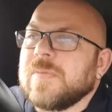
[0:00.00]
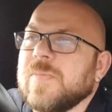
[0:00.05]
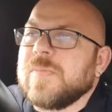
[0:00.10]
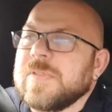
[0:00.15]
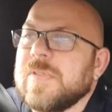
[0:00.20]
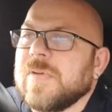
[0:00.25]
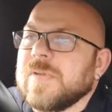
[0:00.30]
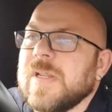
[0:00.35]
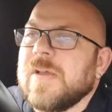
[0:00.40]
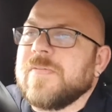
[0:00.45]

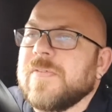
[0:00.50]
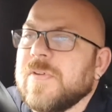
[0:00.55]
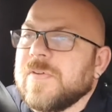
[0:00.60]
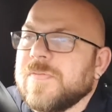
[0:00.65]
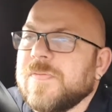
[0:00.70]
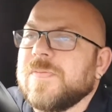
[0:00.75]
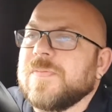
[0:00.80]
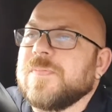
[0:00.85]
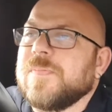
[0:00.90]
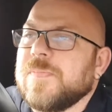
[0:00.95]
we don't have
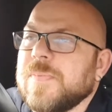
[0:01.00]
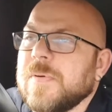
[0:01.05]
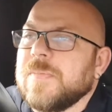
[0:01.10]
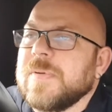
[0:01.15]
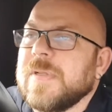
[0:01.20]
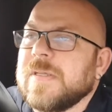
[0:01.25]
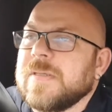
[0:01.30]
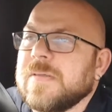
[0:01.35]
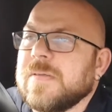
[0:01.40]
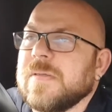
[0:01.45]
enough
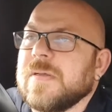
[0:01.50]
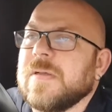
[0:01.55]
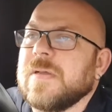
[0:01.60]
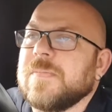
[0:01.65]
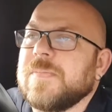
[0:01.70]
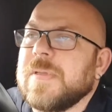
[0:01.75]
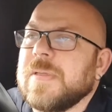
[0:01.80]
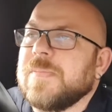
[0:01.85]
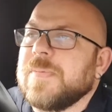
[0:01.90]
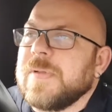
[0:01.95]
public
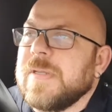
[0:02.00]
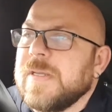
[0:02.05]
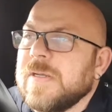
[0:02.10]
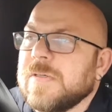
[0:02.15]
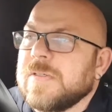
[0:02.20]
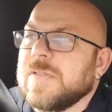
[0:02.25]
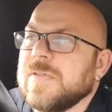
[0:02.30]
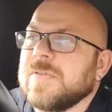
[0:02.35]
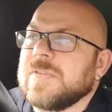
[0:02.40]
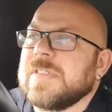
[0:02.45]
people
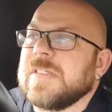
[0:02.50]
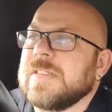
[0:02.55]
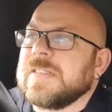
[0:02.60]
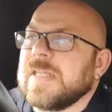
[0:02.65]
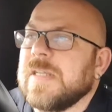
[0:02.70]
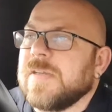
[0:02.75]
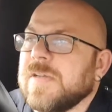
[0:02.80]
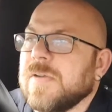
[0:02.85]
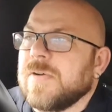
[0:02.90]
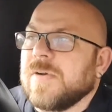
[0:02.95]
here to use this,
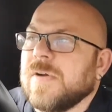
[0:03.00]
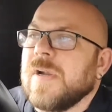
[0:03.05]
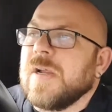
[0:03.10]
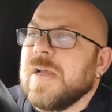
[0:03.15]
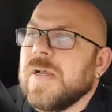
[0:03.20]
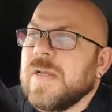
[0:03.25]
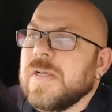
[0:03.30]
that and the other.